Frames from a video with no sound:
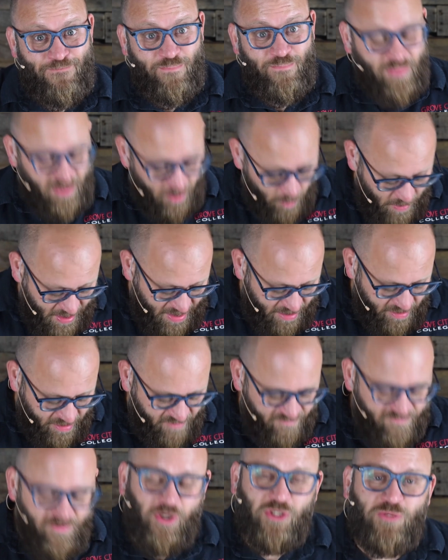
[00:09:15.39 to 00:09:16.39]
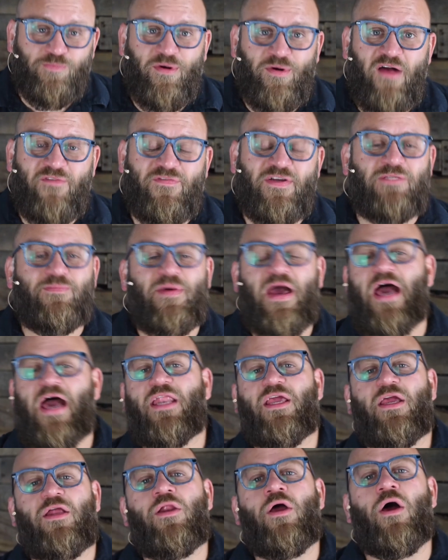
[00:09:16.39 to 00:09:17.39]
Beware of false prophets. But how
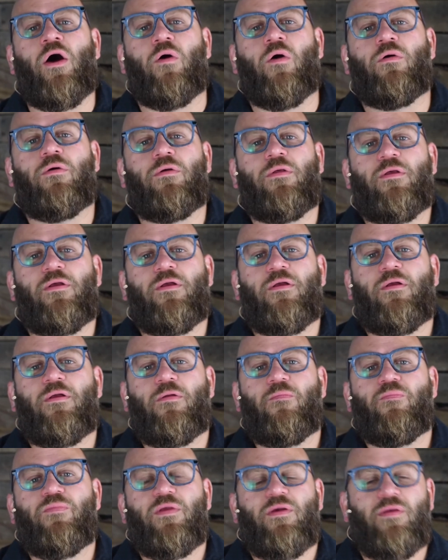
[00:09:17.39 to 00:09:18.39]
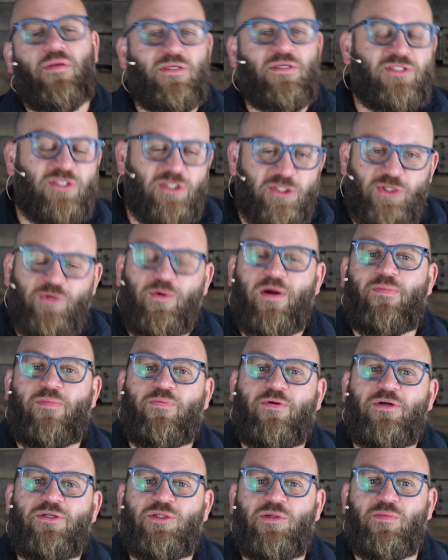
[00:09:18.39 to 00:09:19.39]
do you know? There's this great
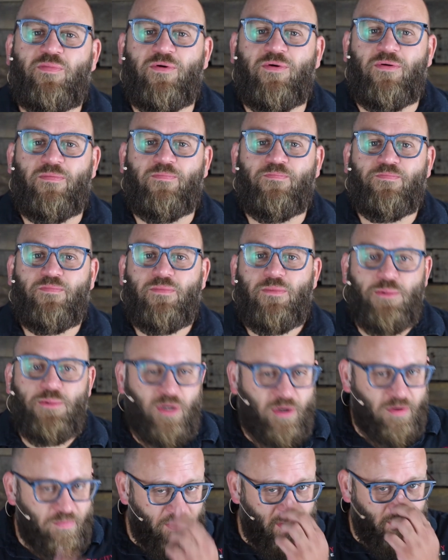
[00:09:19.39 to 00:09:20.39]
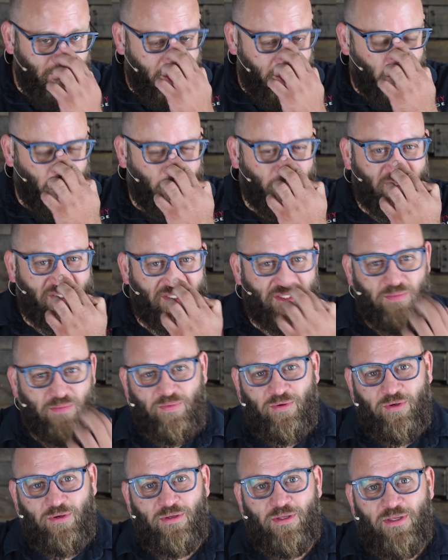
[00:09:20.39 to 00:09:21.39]
principle, very biblical
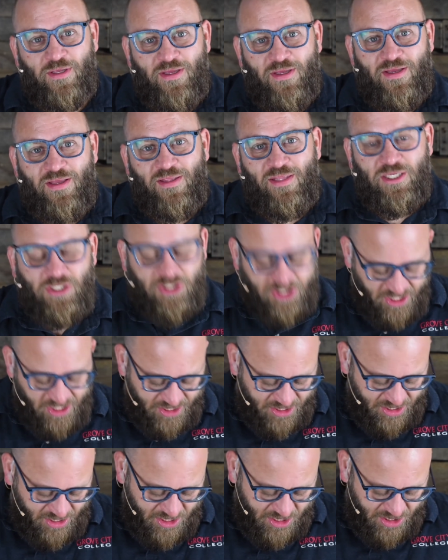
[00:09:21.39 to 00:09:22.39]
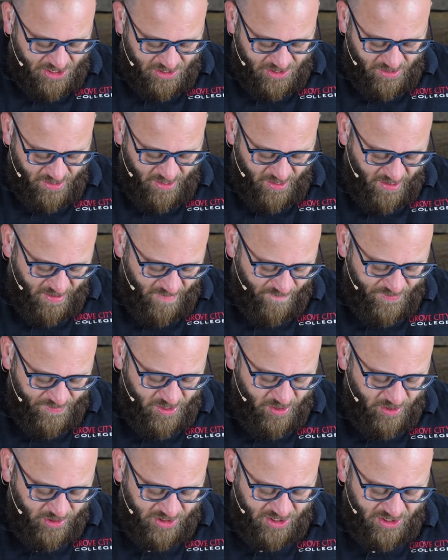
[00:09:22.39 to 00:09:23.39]
principle that Jesus
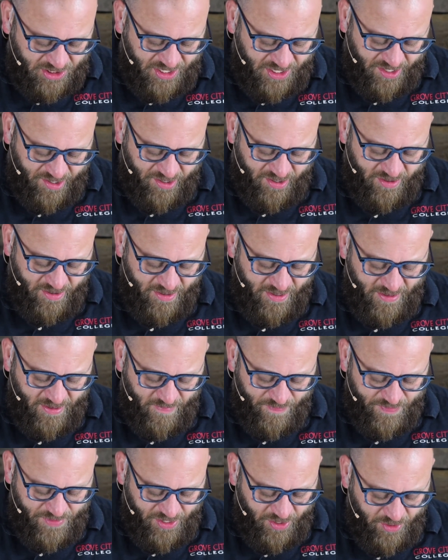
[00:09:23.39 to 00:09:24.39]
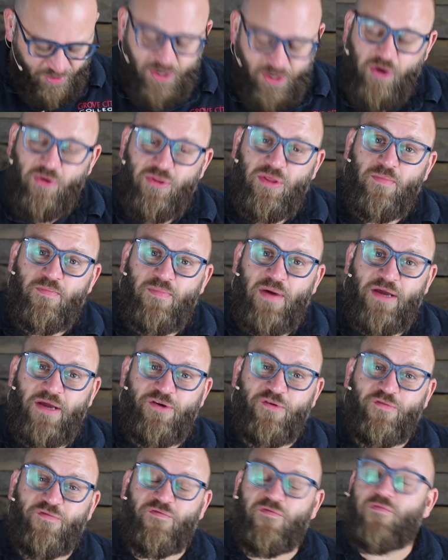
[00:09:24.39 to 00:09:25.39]
uses here. You'll know them by
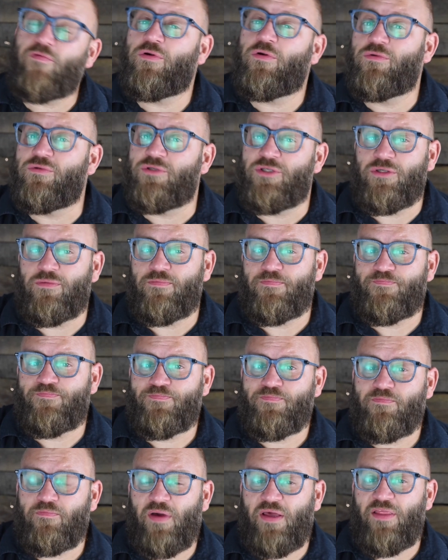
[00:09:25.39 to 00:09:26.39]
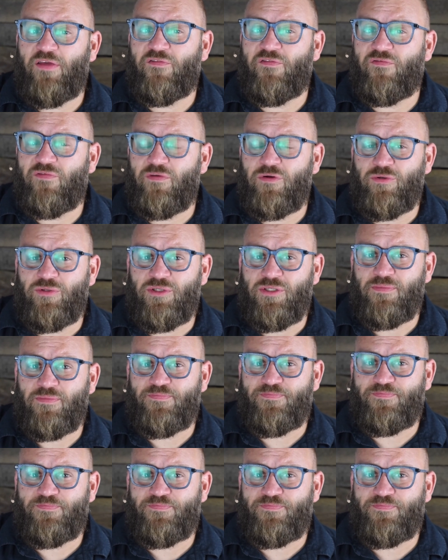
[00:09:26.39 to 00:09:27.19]
your fruit, by their fruit.